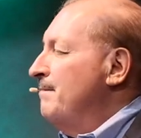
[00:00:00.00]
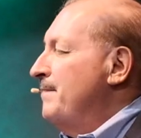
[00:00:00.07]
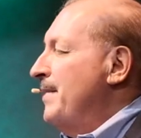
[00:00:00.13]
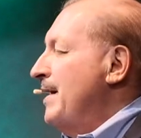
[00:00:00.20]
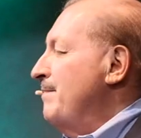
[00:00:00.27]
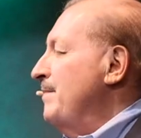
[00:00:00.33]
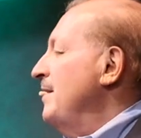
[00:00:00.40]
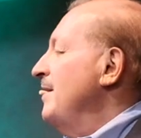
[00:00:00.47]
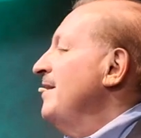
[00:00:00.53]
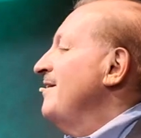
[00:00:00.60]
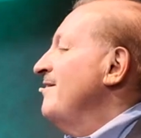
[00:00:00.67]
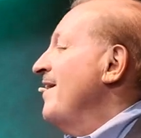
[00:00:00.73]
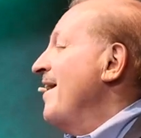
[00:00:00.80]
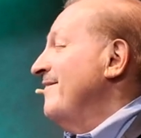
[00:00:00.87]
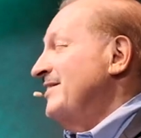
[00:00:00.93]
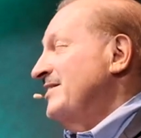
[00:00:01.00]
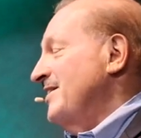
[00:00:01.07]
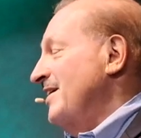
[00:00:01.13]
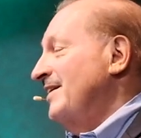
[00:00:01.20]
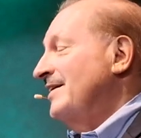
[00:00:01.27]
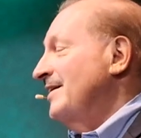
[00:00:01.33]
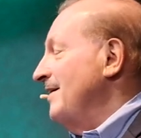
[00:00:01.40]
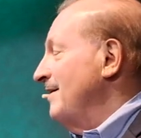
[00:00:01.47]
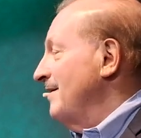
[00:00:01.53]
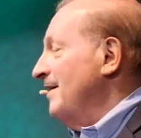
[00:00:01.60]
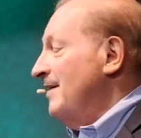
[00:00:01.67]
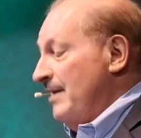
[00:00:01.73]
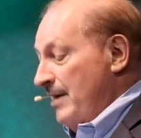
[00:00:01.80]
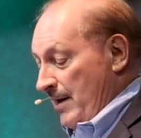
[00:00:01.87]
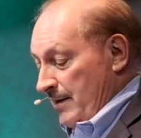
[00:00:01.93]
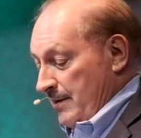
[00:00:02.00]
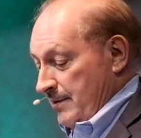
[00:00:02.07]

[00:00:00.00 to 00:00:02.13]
Baby, you haven't seen anything yet.